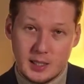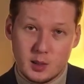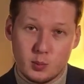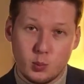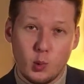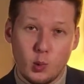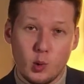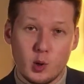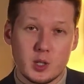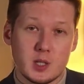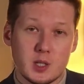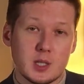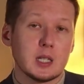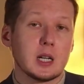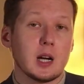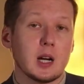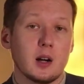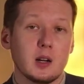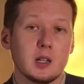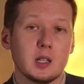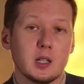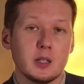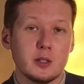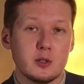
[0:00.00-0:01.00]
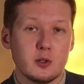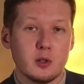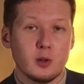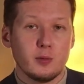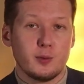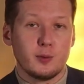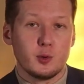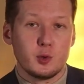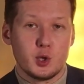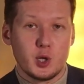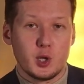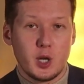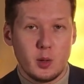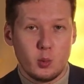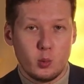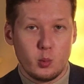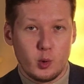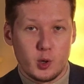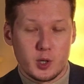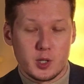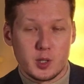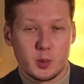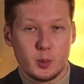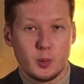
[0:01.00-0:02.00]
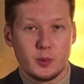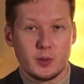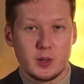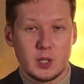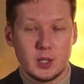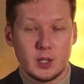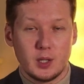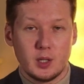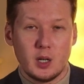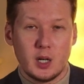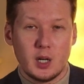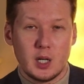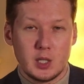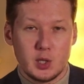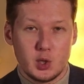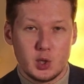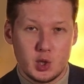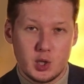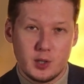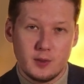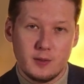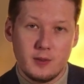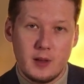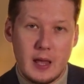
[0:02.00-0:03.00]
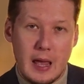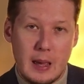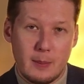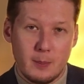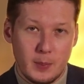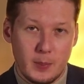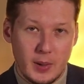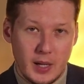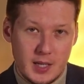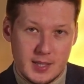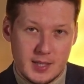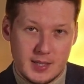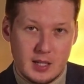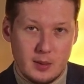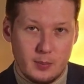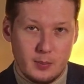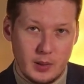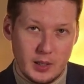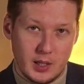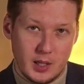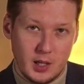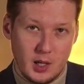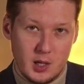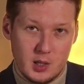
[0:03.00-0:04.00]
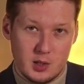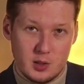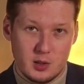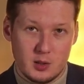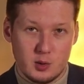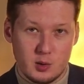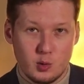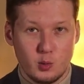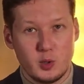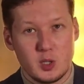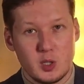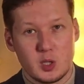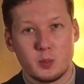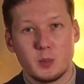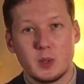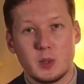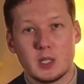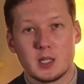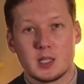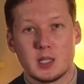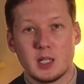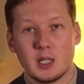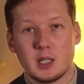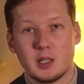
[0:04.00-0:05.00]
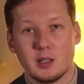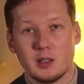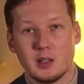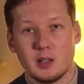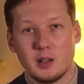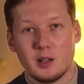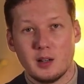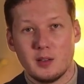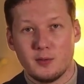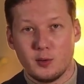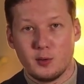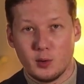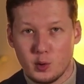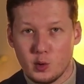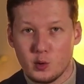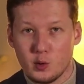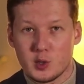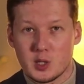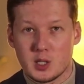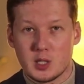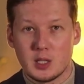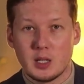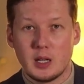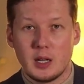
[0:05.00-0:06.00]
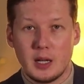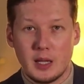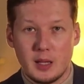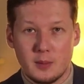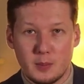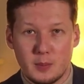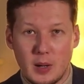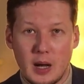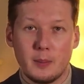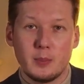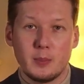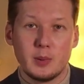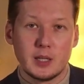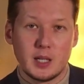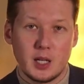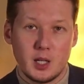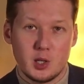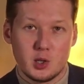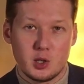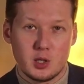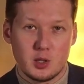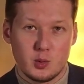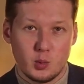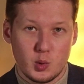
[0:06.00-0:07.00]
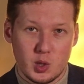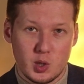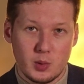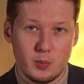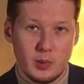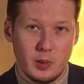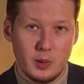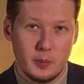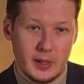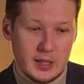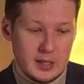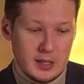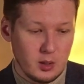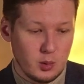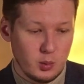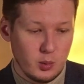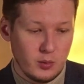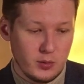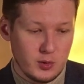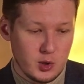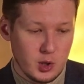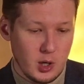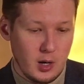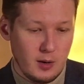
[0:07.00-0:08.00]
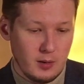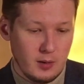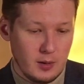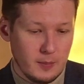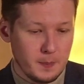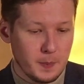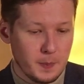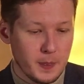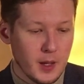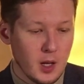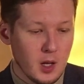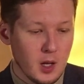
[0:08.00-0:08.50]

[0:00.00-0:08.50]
Currently Drill4J works with the JVM-based application, so which means that for those applications which implemented with Java.